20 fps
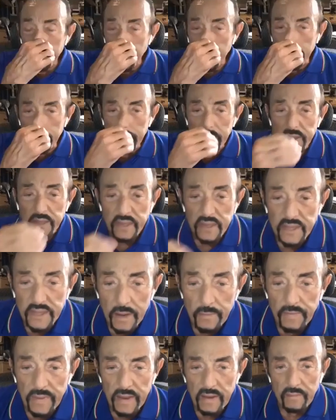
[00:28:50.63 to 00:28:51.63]
yeah, this is
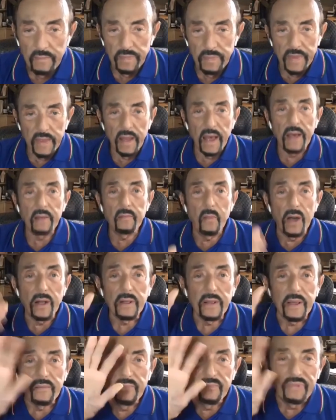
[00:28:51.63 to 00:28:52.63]
something.
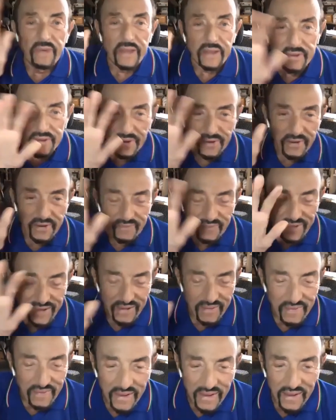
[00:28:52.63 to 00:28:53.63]
Welcome, Victor.
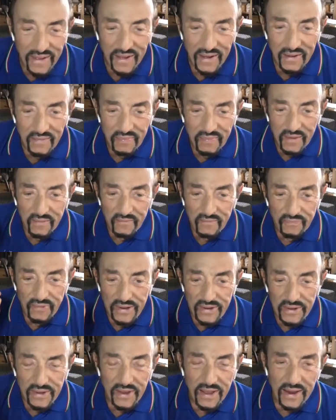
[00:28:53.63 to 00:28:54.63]

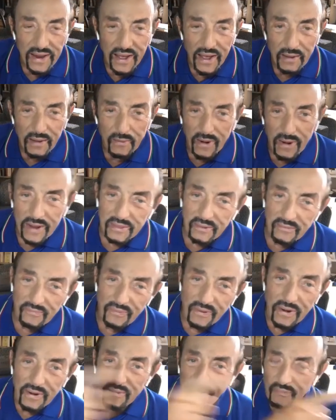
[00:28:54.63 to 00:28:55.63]
Victor and I were at the
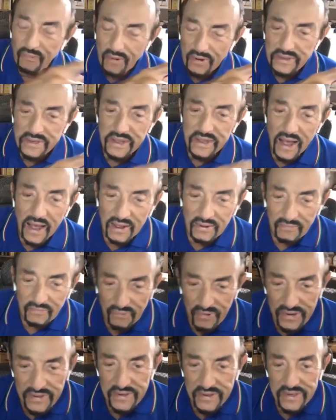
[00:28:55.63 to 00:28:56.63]
very first
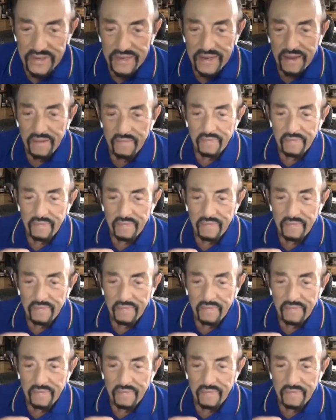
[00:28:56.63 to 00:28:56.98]
conference